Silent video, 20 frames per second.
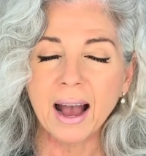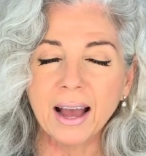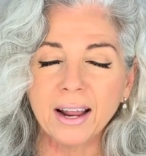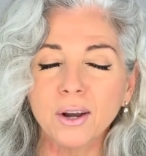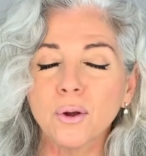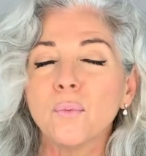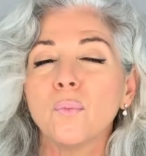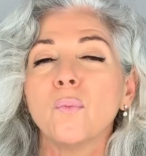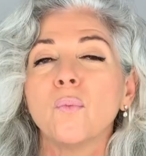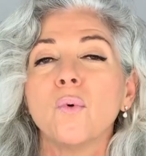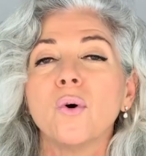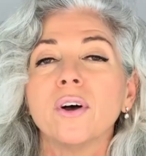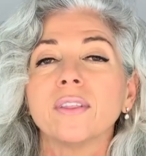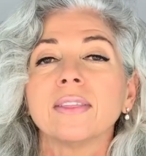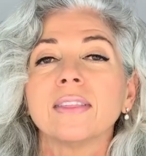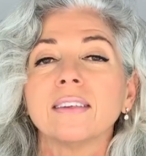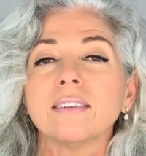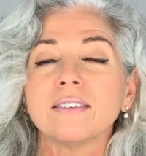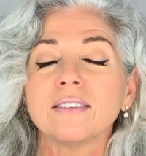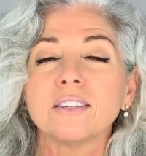I don't
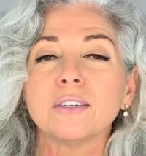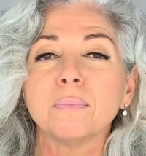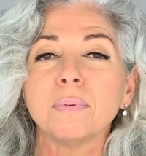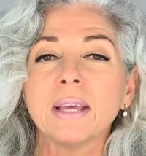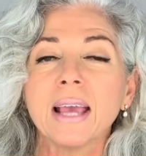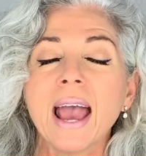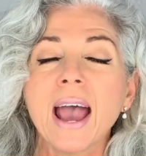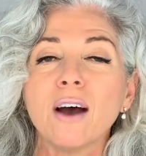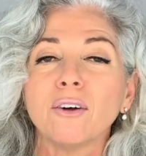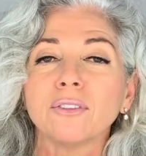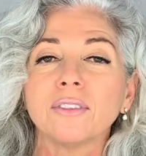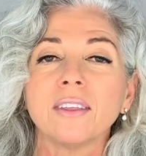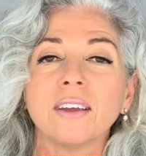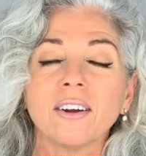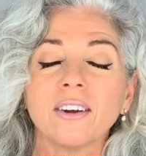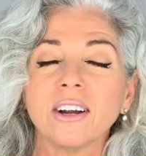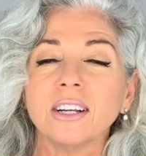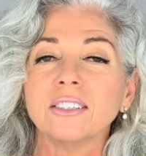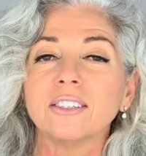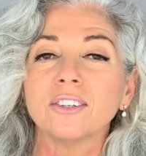want this to be out
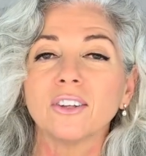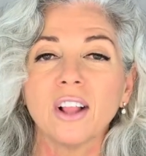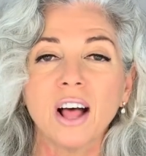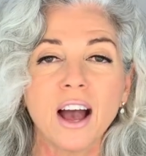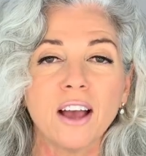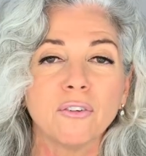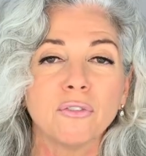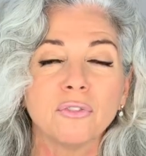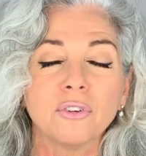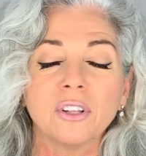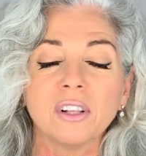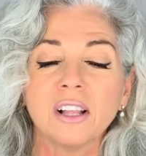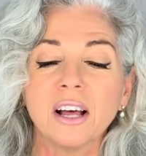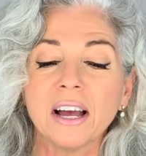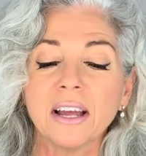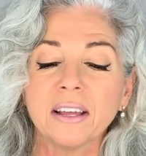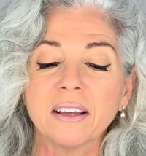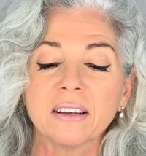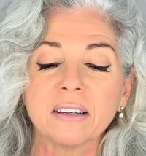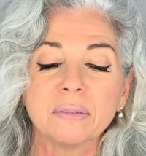there until I feel
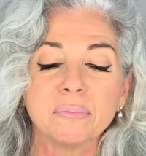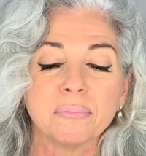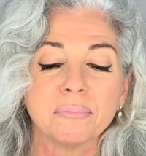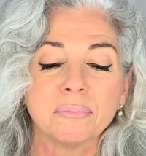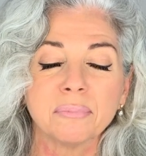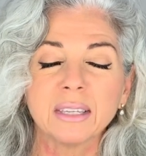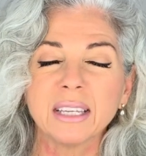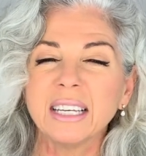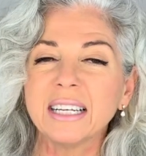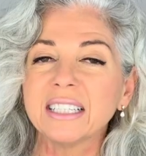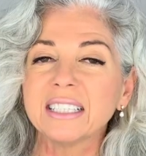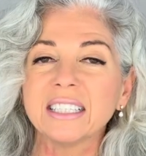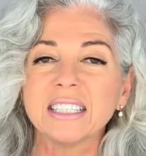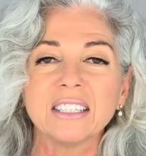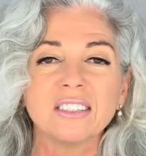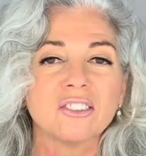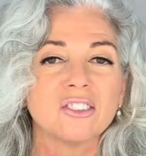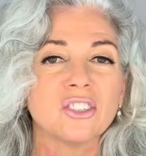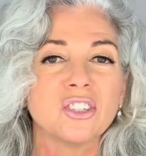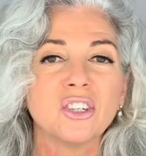like it's
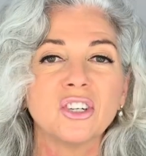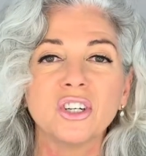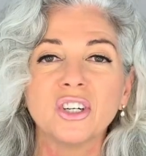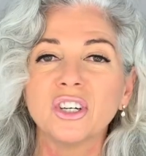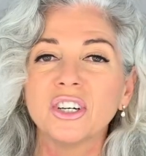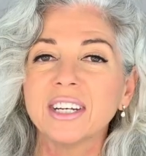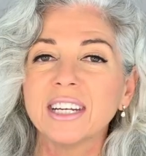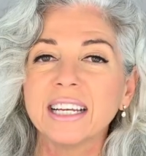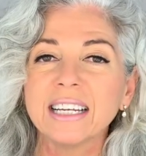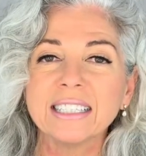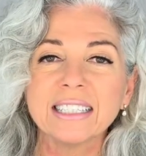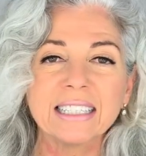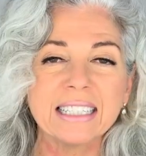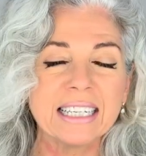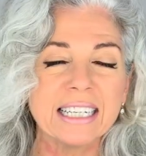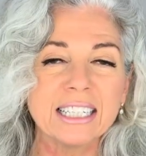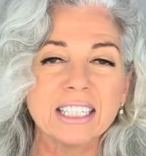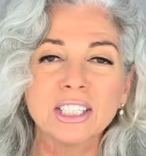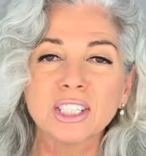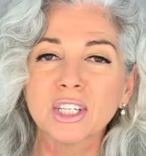as good as
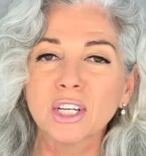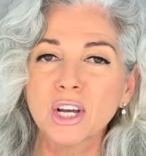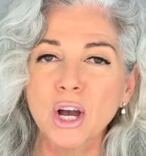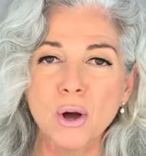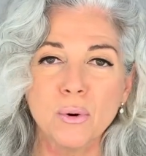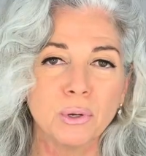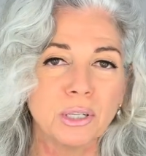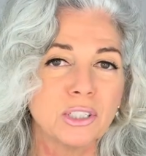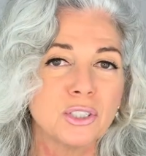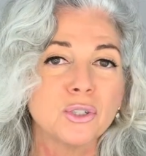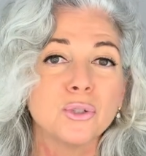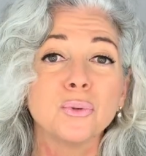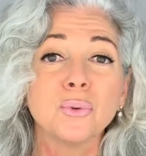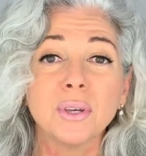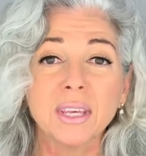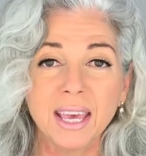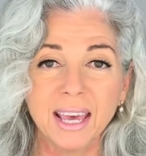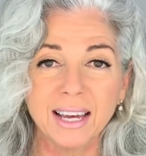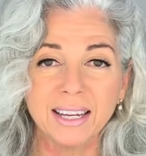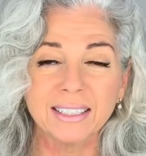it's going to
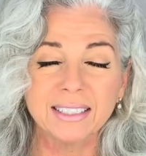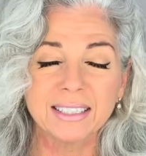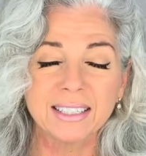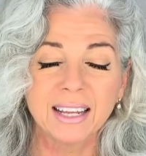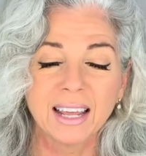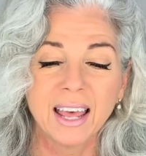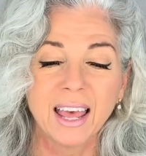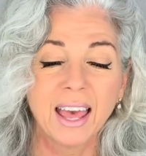get.